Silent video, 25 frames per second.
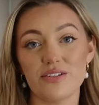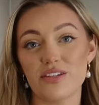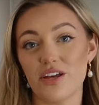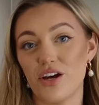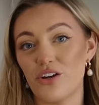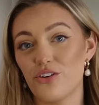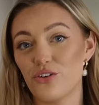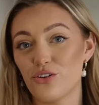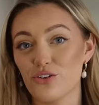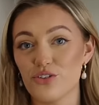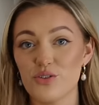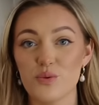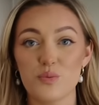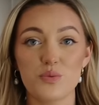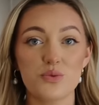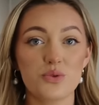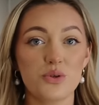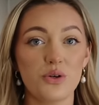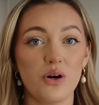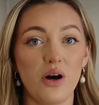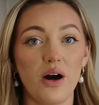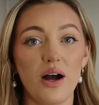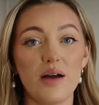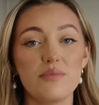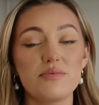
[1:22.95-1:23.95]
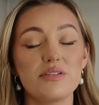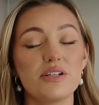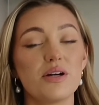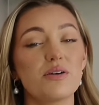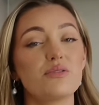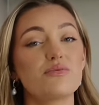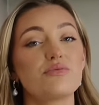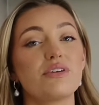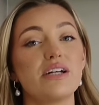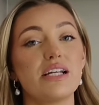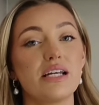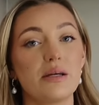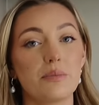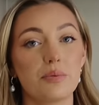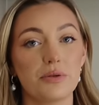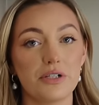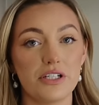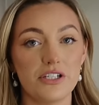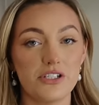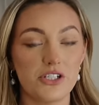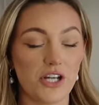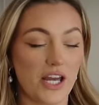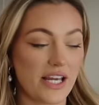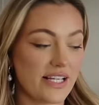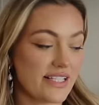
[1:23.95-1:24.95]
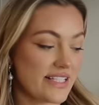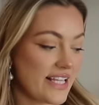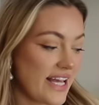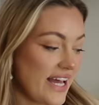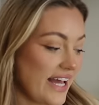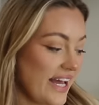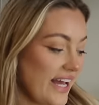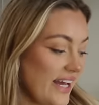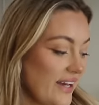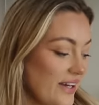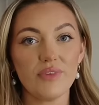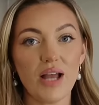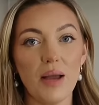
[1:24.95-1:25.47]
that are not subscribed and I'd really appreciate it.